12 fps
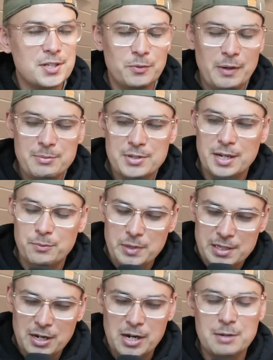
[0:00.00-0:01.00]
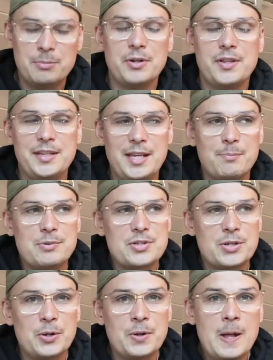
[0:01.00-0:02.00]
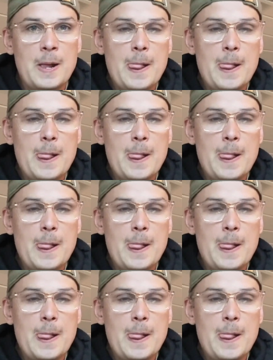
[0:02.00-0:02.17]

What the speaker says: the website, and we talk about it in the episode.